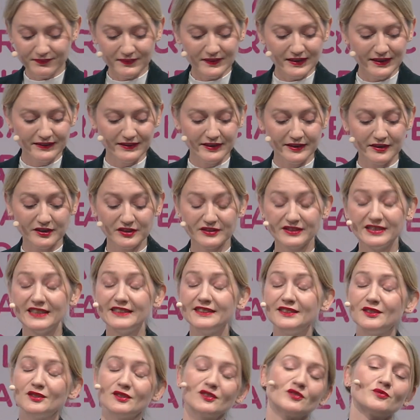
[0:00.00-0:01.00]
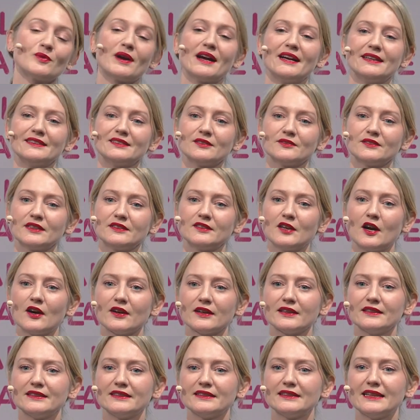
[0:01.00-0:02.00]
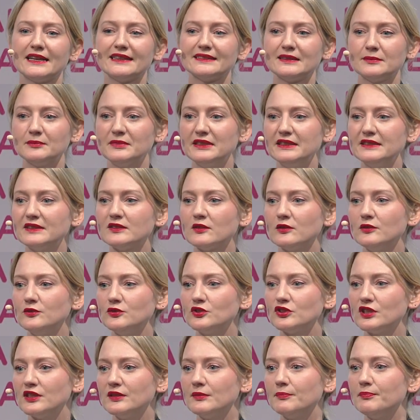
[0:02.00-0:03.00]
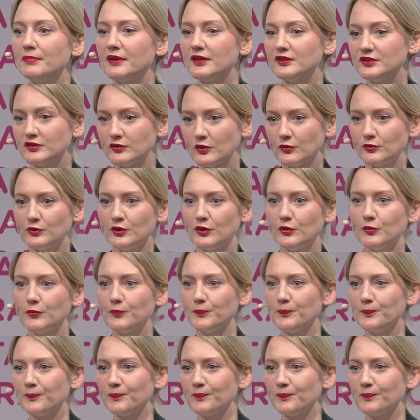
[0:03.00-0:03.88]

the continuous rise of the targeted SME solution Personio.